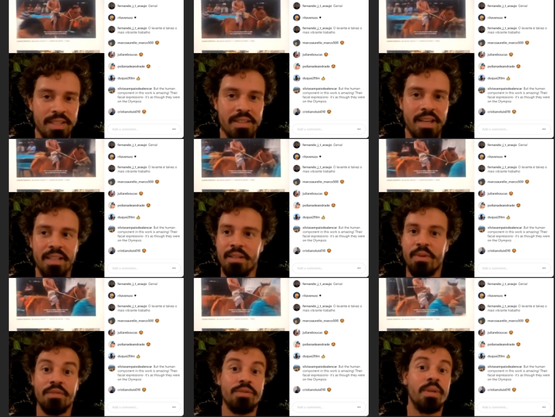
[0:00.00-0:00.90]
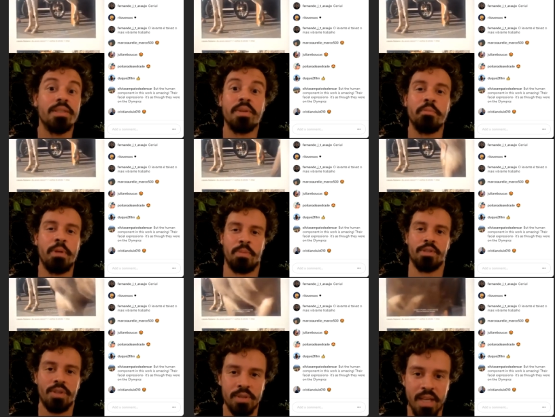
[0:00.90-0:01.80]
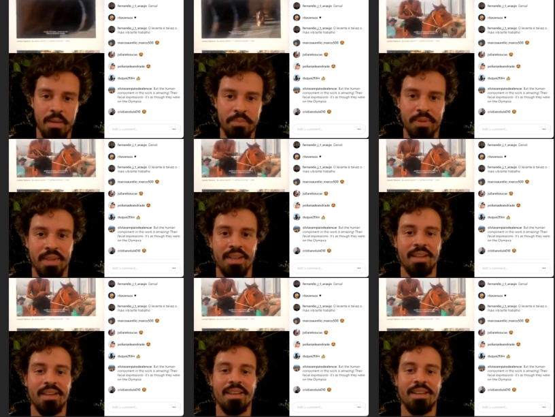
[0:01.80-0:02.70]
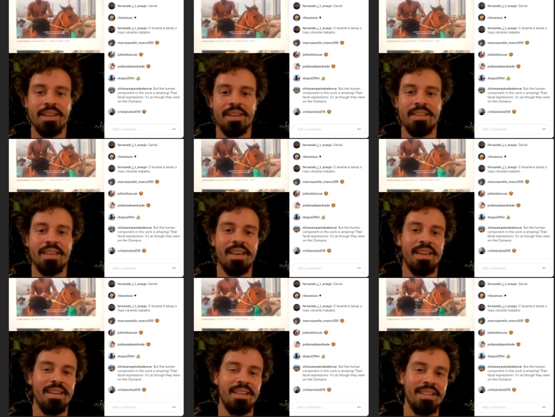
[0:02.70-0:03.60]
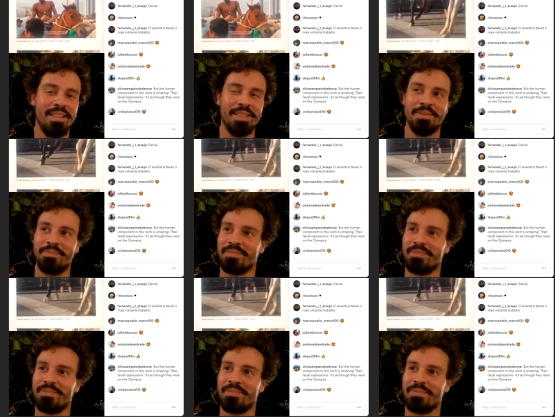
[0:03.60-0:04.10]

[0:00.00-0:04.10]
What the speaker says: In the end, around 200 people showed up. They